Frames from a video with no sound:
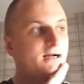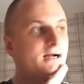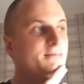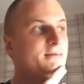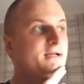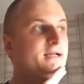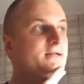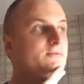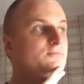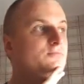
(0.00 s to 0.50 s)
I
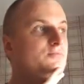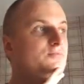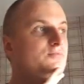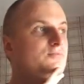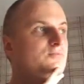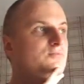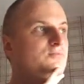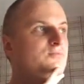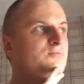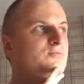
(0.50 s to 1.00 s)
mean,
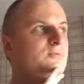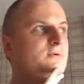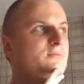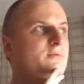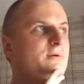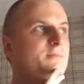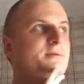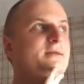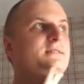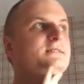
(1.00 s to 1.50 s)
we're
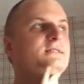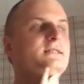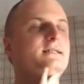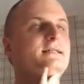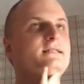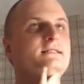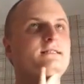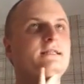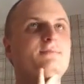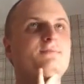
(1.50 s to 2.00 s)

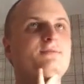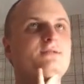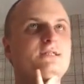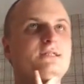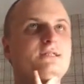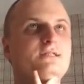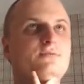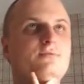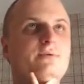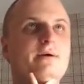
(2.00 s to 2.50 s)
basically in the same
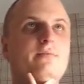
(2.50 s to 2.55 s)
position.